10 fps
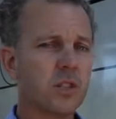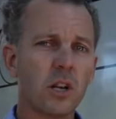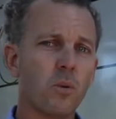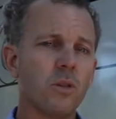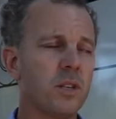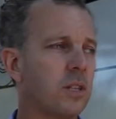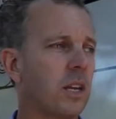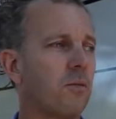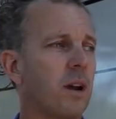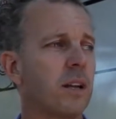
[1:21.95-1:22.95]
So you want this
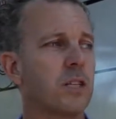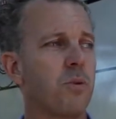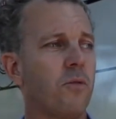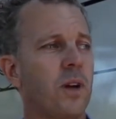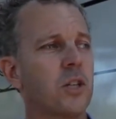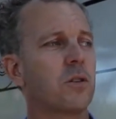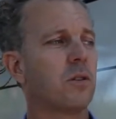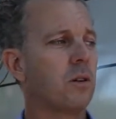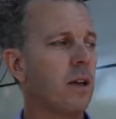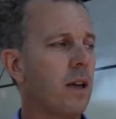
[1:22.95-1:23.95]
thing running as
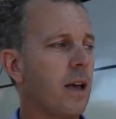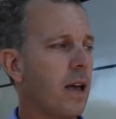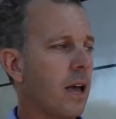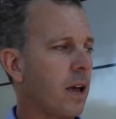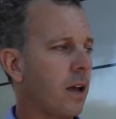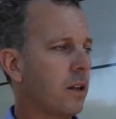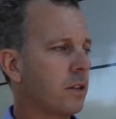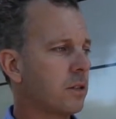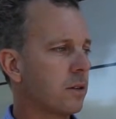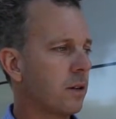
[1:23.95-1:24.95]
professional
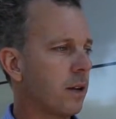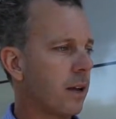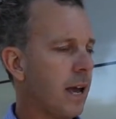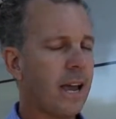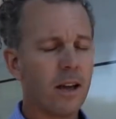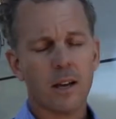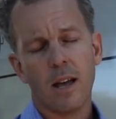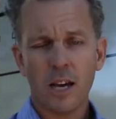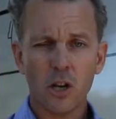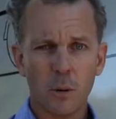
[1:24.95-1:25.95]
and
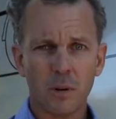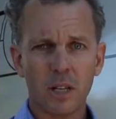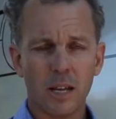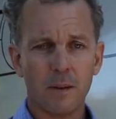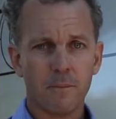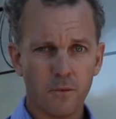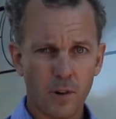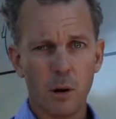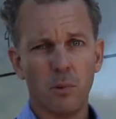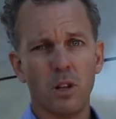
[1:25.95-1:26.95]
economically
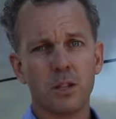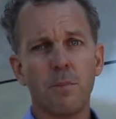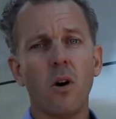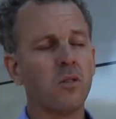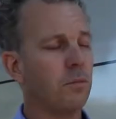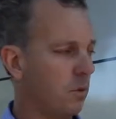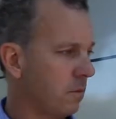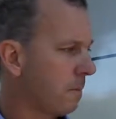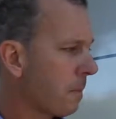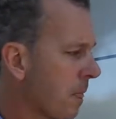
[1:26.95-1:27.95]
variable as possible.
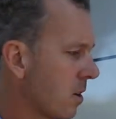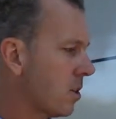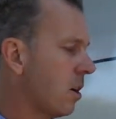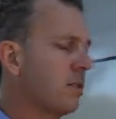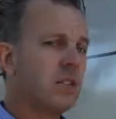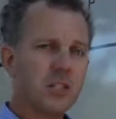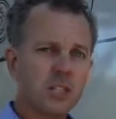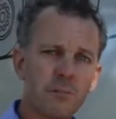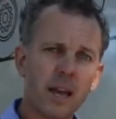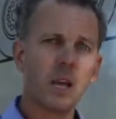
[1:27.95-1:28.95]
So let's
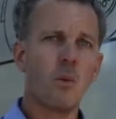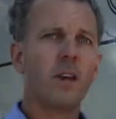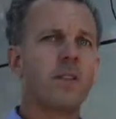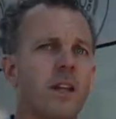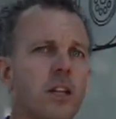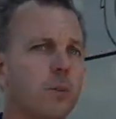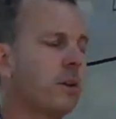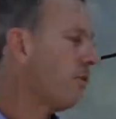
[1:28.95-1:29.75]
just make our way down a little bit